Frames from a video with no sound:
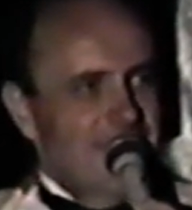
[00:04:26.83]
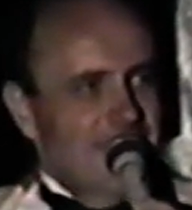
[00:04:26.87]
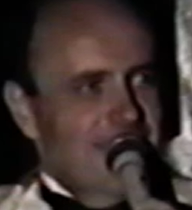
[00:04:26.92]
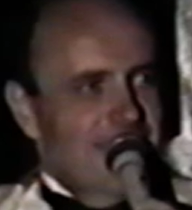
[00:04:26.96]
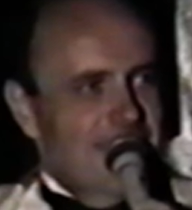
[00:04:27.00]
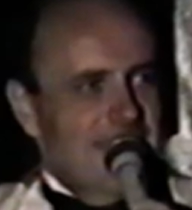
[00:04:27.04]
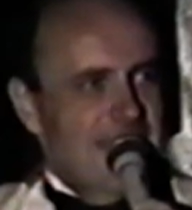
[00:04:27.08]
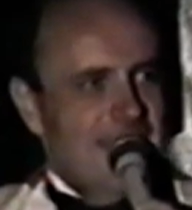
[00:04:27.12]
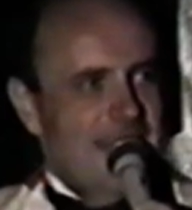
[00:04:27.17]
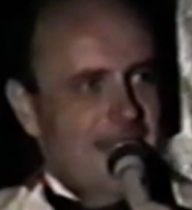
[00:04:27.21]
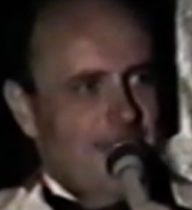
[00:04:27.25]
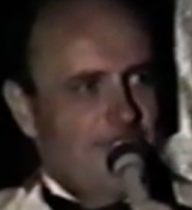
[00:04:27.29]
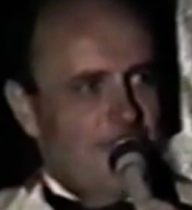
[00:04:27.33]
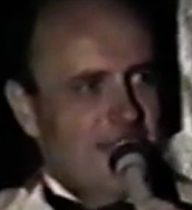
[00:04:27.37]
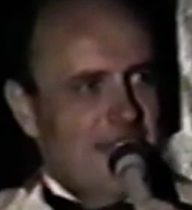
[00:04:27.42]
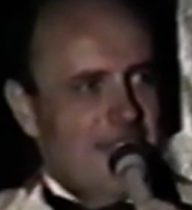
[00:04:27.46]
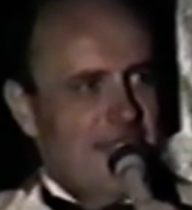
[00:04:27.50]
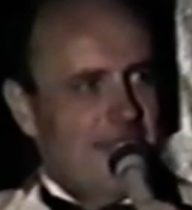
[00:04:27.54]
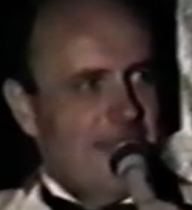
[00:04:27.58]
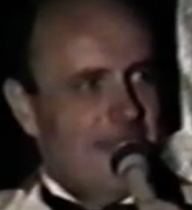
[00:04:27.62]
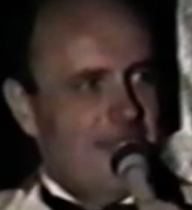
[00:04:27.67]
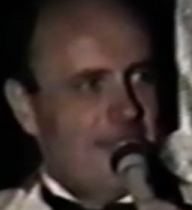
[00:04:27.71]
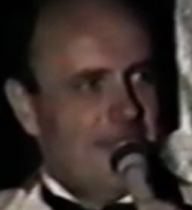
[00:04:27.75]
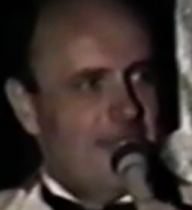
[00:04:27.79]
Yep,
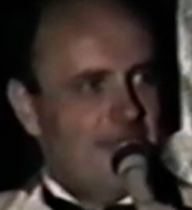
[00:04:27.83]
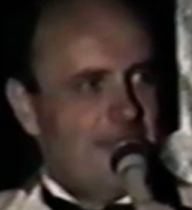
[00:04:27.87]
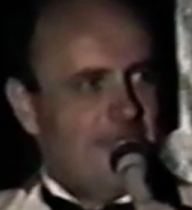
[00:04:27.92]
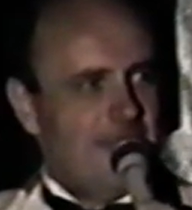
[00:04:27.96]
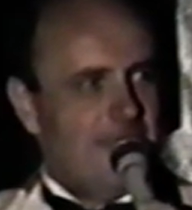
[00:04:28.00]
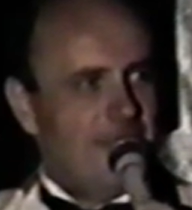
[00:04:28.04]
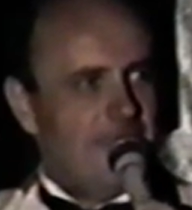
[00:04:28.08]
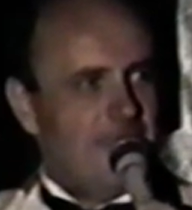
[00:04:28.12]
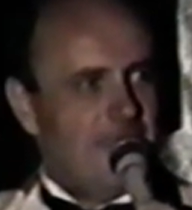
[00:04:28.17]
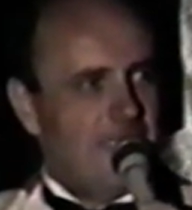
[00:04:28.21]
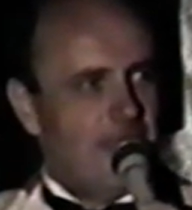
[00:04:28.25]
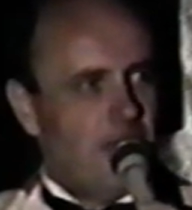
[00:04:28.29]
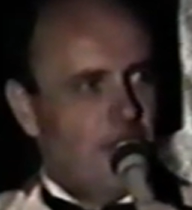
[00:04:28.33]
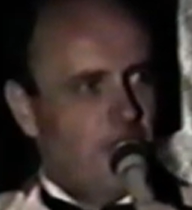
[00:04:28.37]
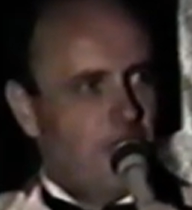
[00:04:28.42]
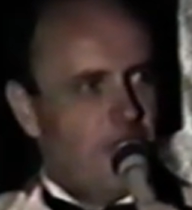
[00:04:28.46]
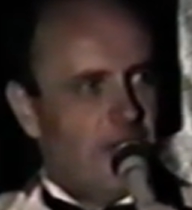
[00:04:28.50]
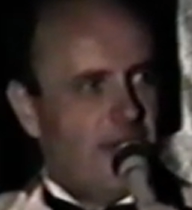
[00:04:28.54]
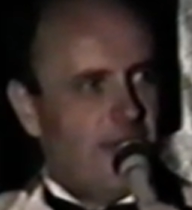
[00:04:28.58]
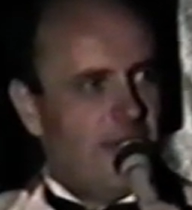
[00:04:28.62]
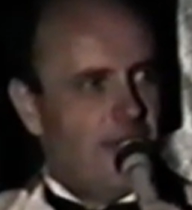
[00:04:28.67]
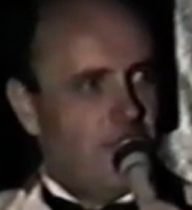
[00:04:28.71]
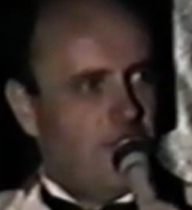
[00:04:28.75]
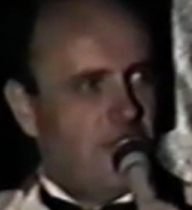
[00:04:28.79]
you comb your
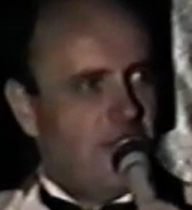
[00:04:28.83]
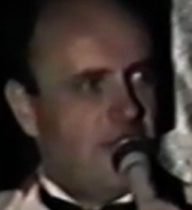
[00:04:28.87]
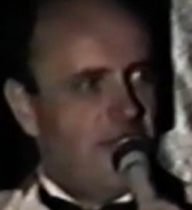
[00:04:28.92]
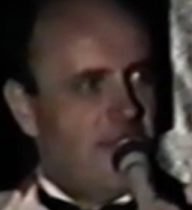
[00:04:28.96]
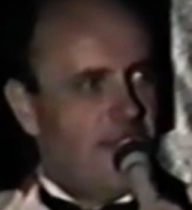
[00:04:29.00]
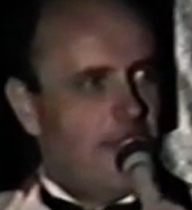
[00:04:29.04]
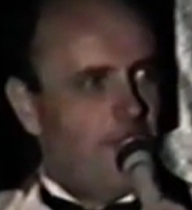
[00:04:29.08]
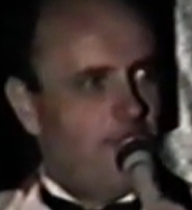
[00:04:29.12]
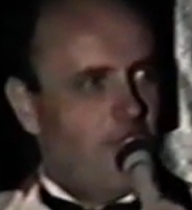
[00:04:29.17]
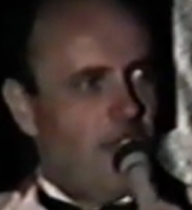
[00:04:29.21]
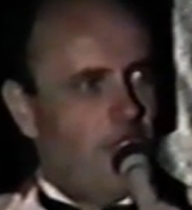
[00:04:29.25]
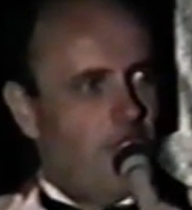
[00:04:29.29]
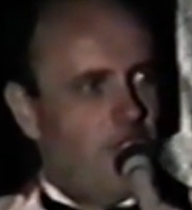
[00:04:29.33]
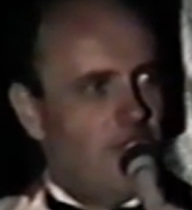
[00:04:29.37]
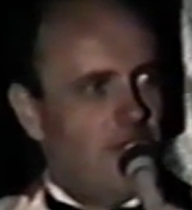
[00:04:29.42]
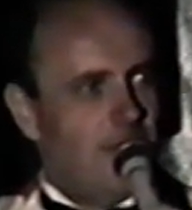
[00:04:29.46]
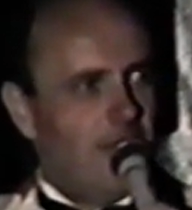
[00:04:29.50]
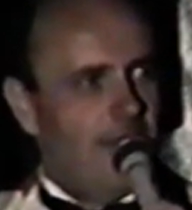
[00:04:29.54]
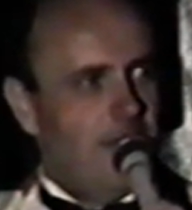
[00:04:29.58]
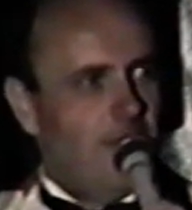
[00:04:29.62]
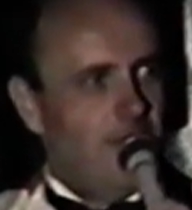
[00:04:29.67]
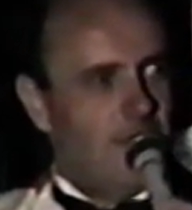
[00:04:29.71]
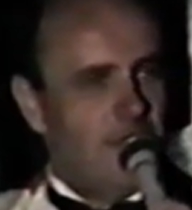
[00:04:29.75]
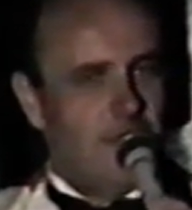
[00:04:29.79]
hair with a damn paper
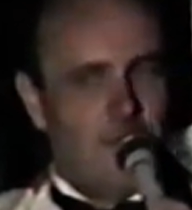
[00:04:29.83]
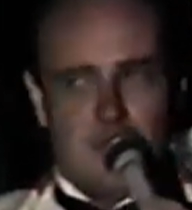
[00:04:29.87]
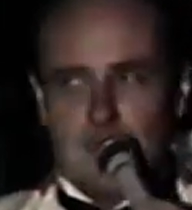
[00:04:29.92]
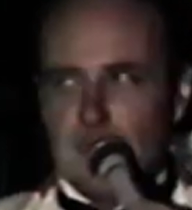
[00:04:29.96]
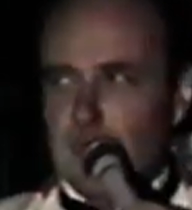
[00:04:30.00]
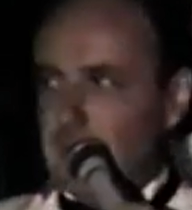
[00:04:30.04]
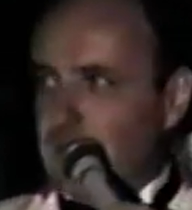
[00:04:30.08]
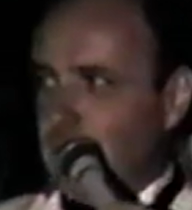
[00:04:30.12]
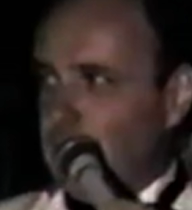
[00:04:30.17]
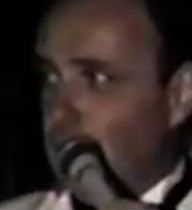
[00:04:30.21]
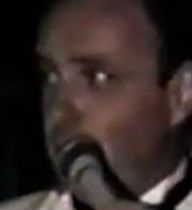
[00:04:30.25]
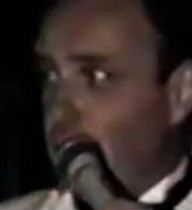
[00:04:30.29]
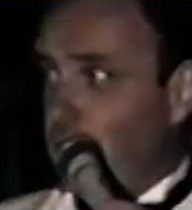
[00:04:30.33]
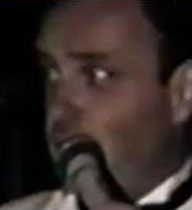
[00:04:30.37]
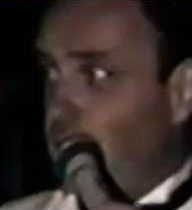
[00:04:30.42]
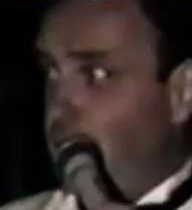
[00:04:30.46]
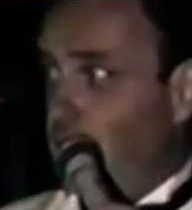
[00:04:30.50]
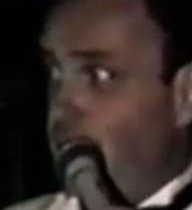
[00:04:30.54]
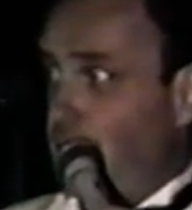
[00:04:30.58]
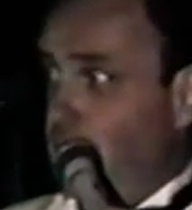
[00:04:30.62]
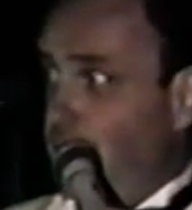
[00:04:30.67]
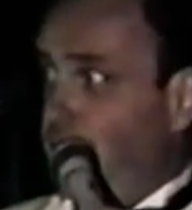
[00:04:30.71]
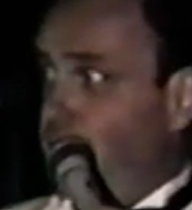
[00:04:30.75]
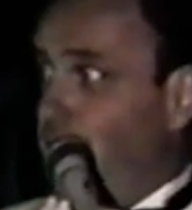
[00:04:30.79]
towel and it doesn't look any
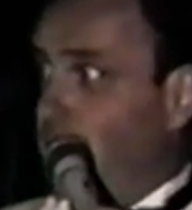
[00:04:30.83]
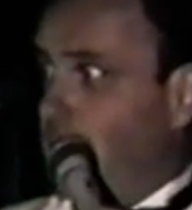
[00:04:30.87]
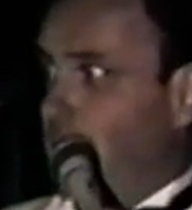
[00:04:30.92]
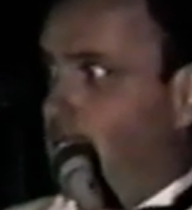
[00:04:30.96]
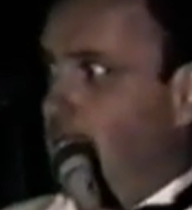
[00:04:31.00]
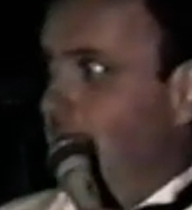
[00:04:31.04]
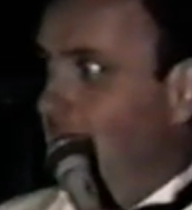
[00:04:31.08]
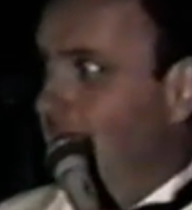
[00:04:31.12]
different.